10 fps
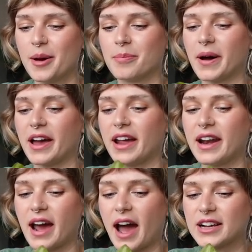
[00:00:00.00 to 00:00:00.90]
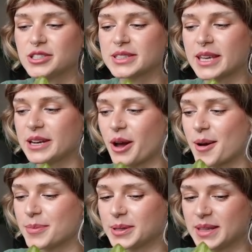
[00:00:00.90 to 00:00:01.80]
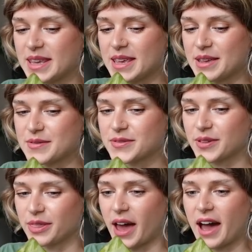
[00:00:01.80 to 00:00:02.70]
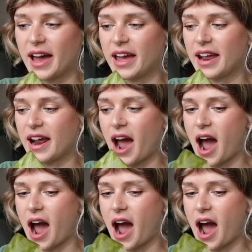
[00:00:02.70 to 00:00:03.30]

but I just cannot believe that